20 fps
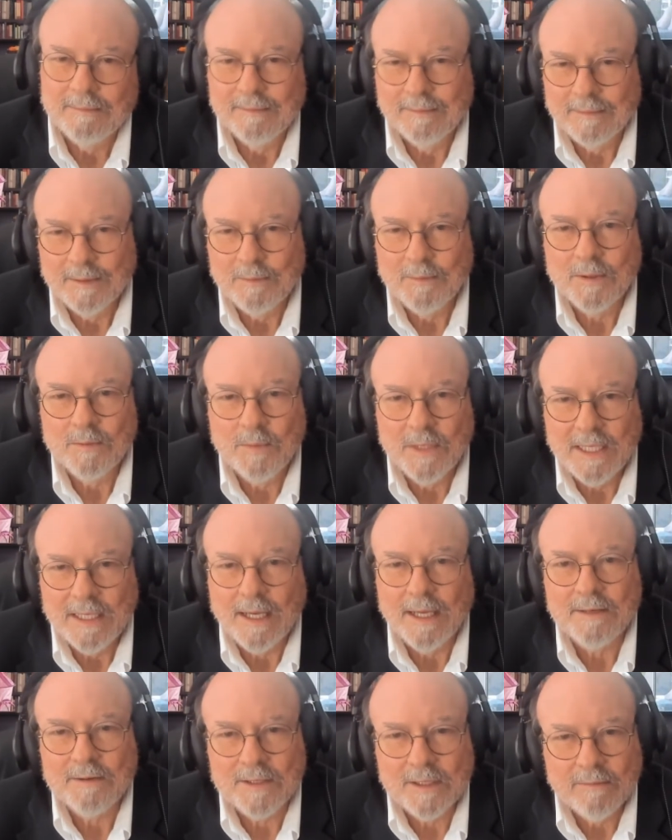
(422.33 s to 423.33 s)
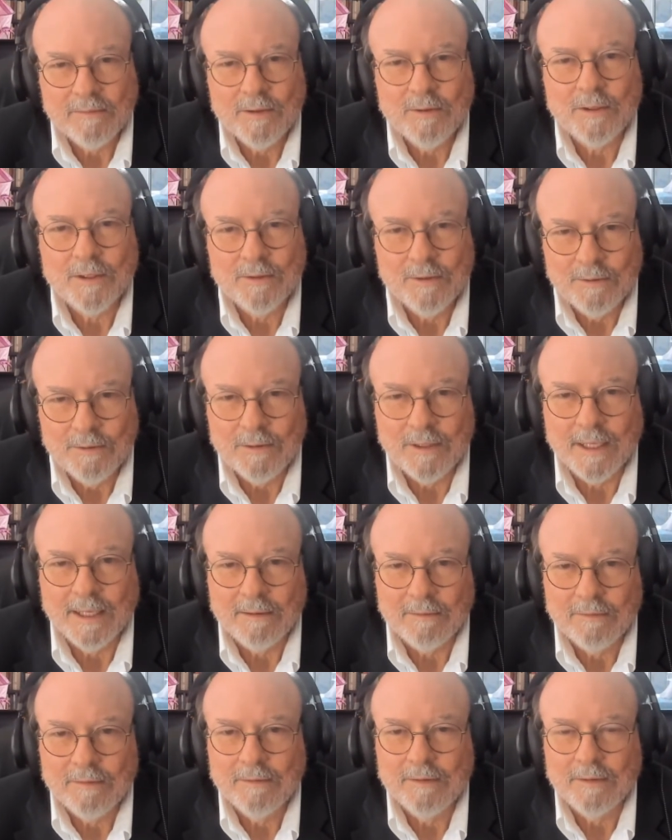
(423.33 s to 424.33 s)
it would be nice if you could do
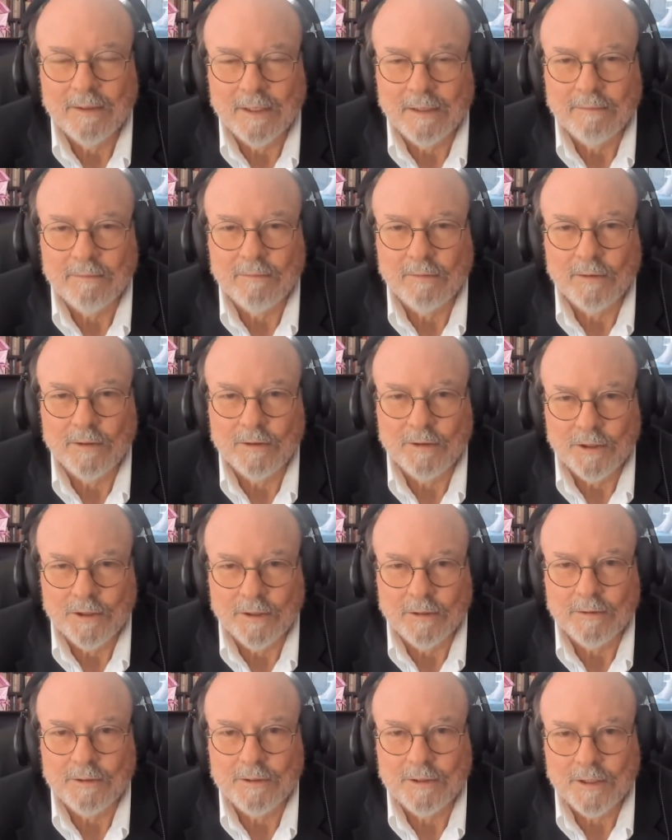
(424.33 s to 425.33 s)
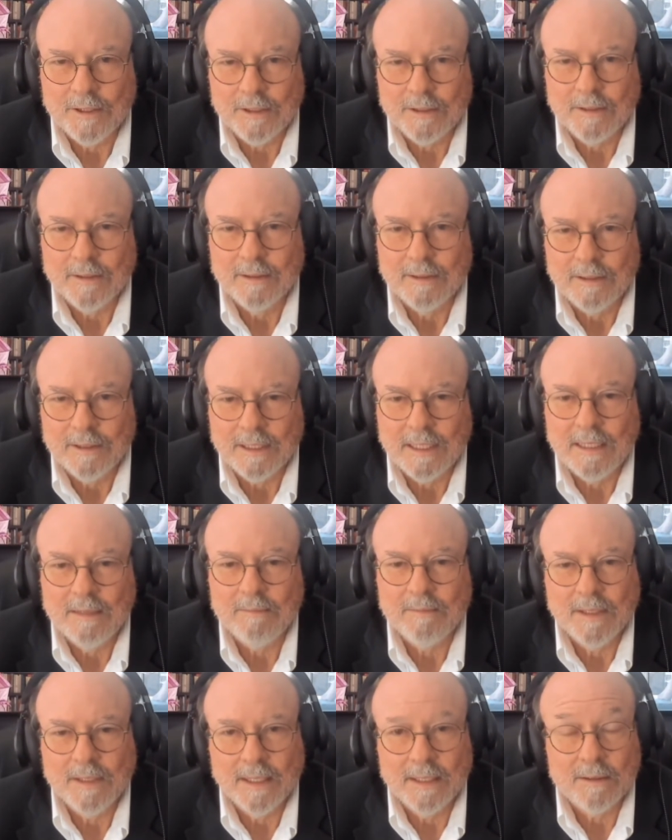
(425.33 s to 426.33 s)
that for the church to
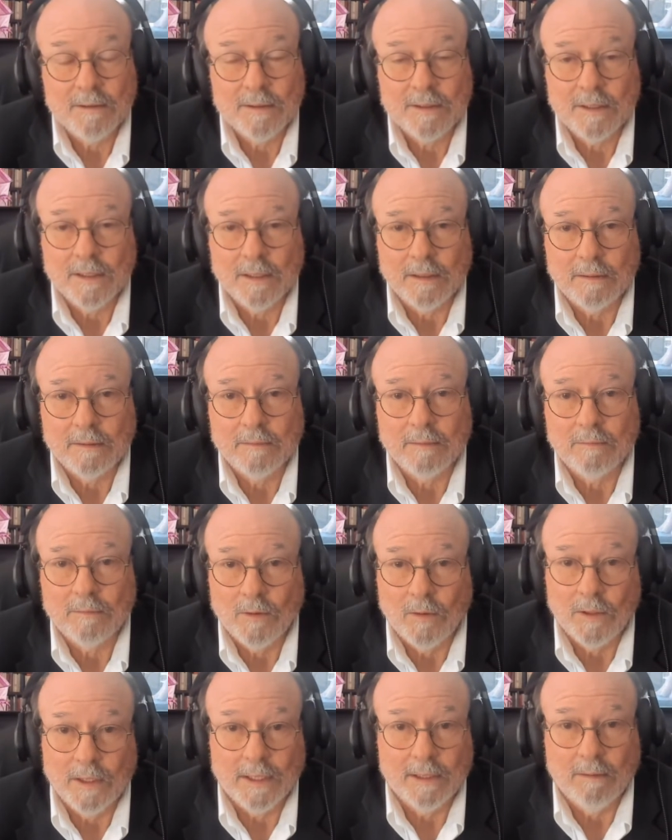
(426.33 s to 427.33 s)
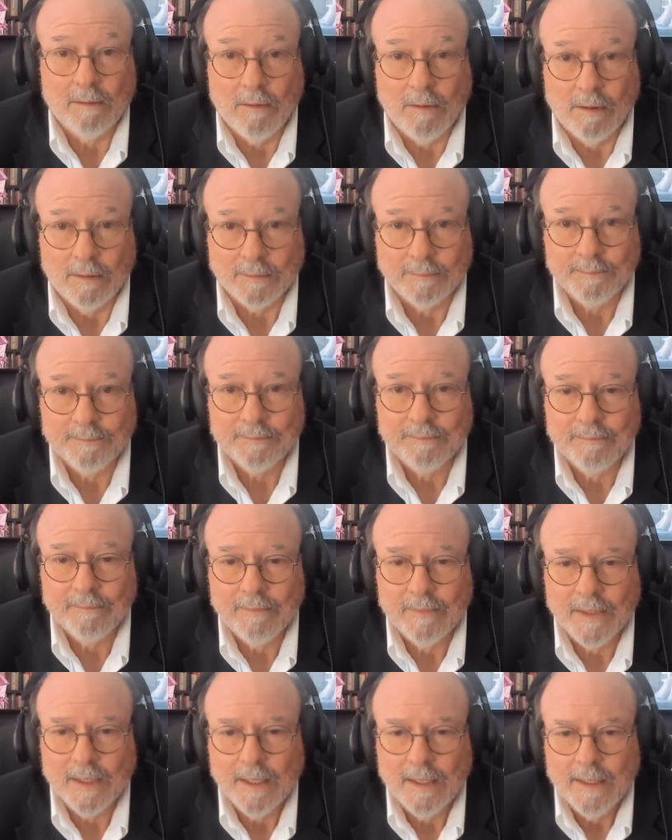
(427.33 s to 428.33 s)
keep things rolling along.
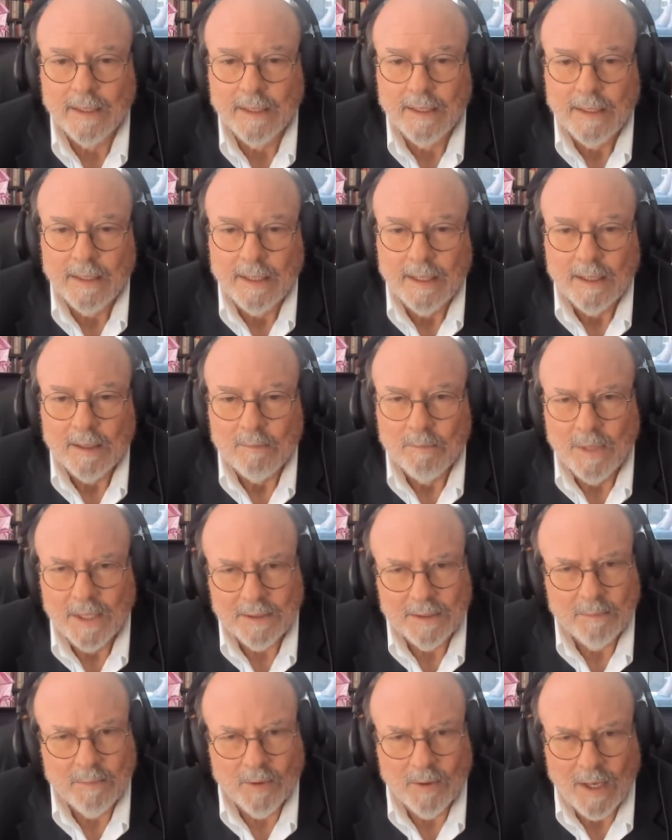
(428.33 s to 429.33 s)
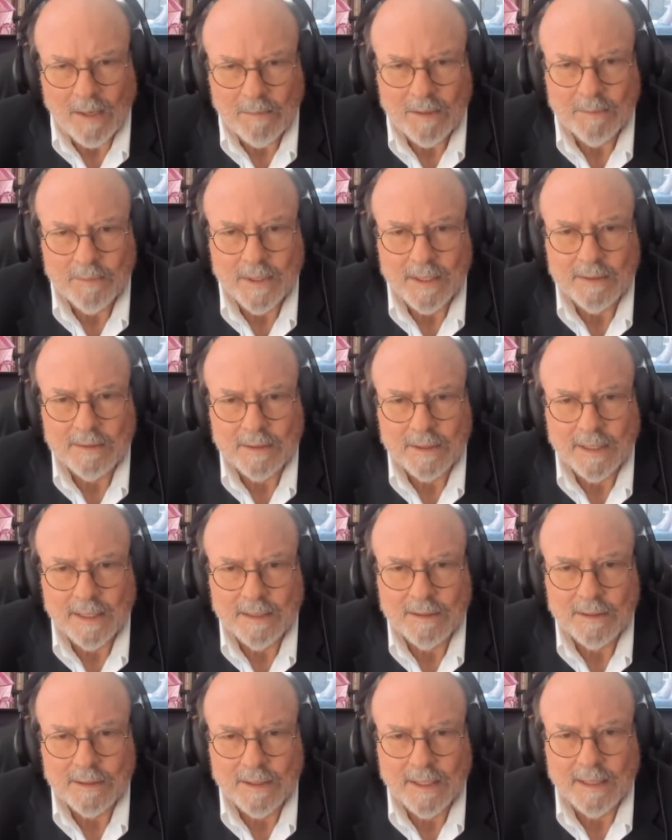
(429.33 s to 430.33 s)
But the problem
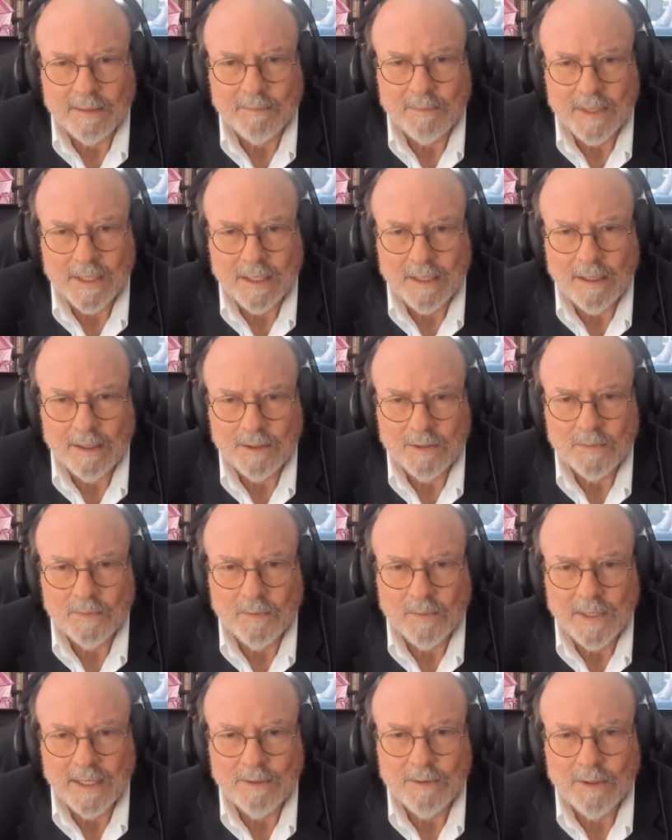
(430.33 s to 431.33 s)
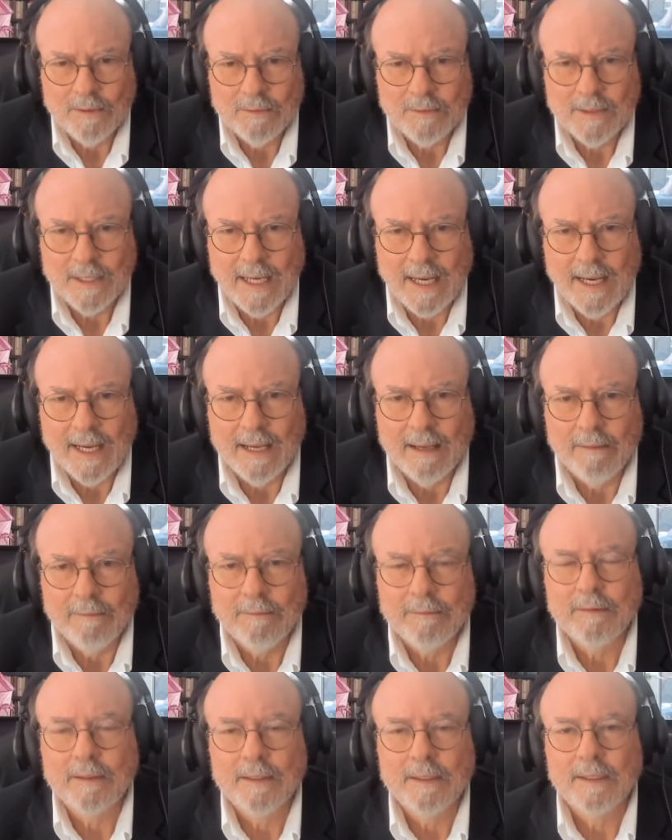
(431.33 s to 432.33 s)
is that because we don't
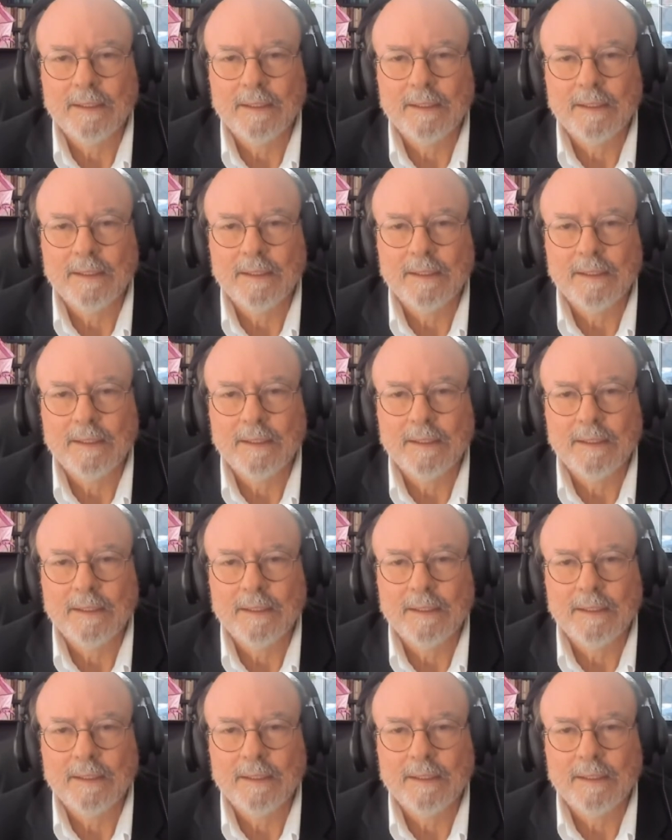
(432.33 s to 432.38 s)
have